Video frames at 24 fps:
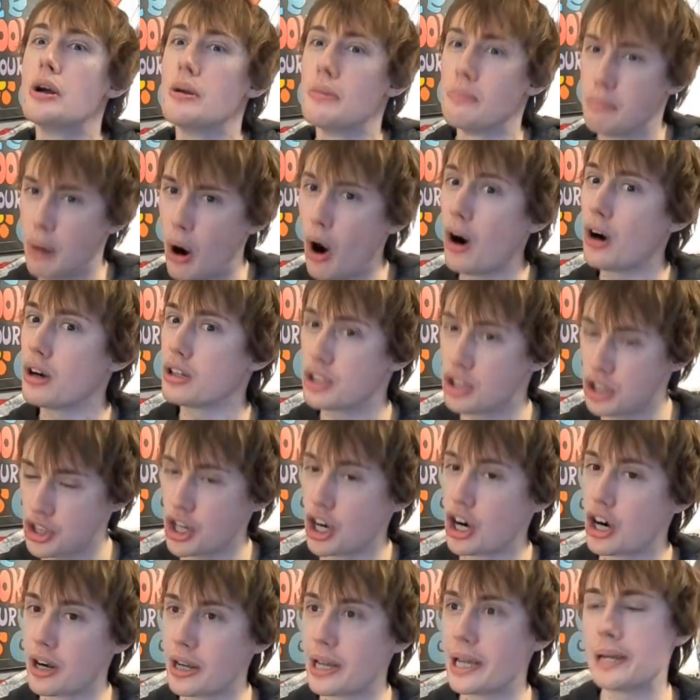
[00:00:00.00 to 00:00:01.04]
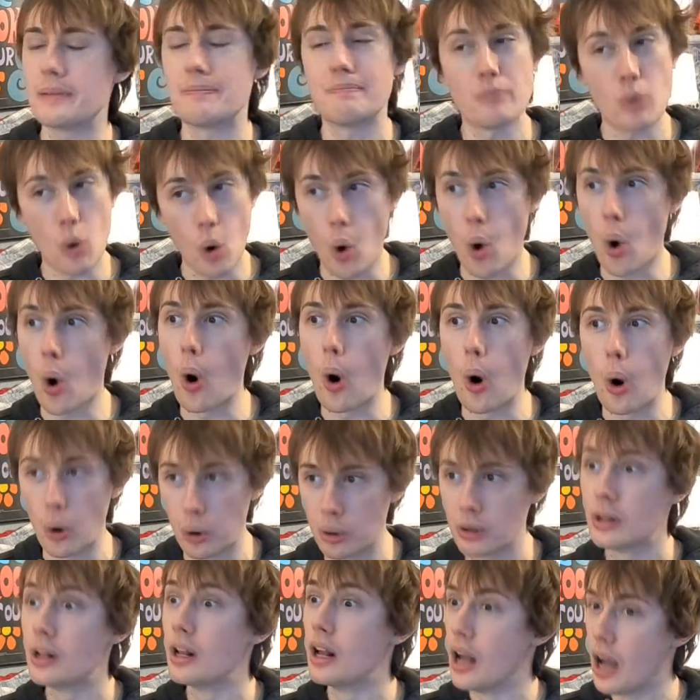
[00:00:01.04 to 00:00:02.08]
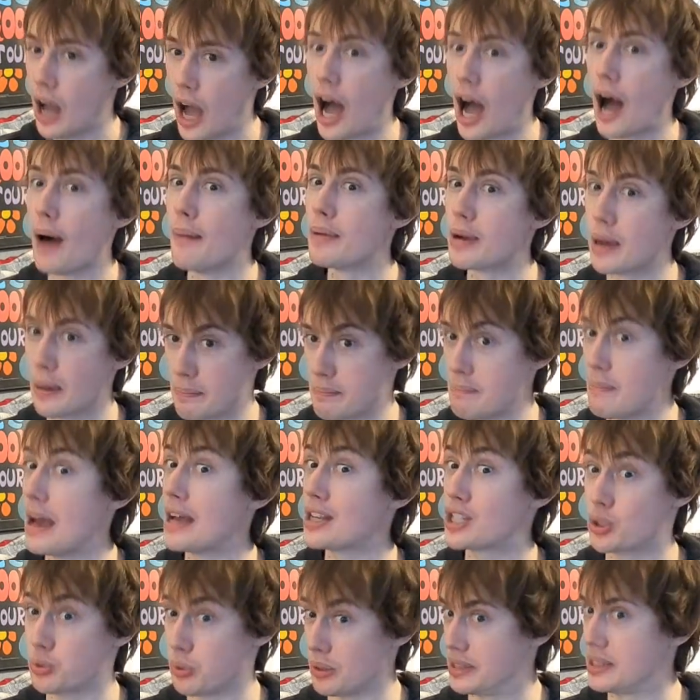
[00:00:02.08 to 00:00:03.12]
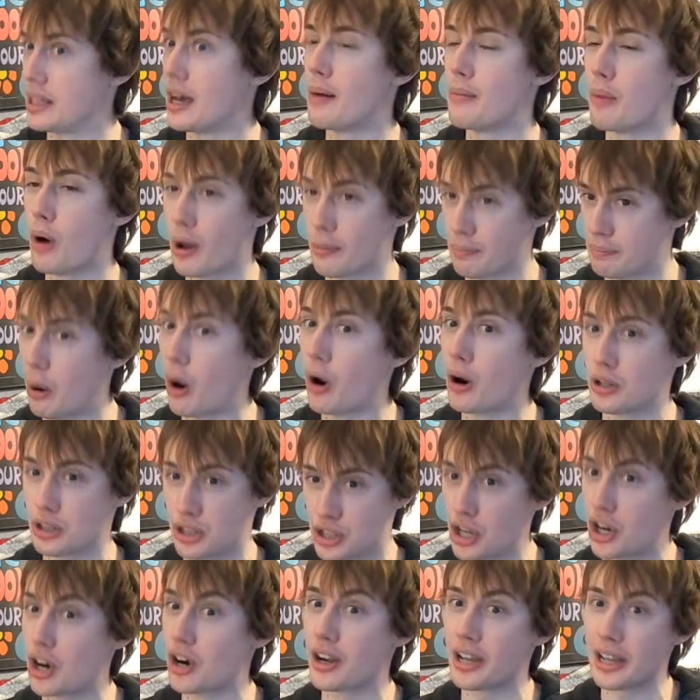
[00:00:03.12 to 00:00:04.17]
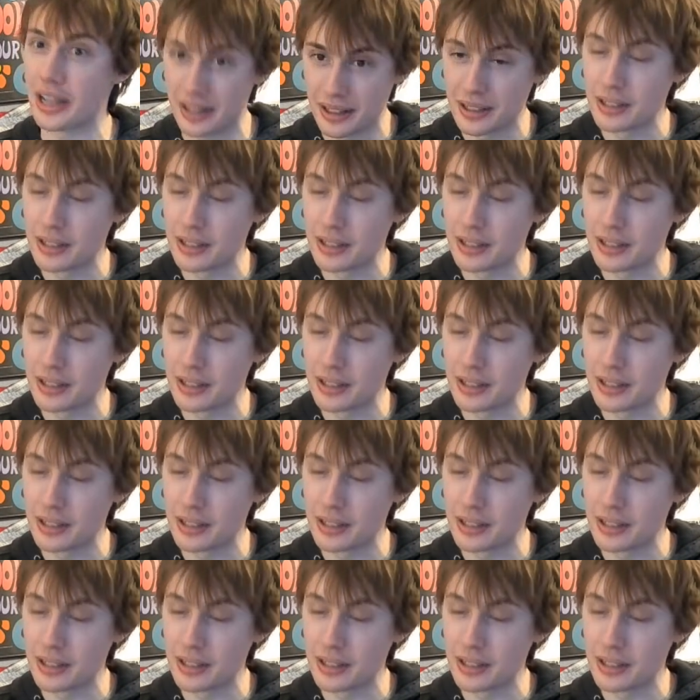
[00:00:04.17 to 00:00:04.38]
Part 30. Oh, I'm going to mess with them on part 30.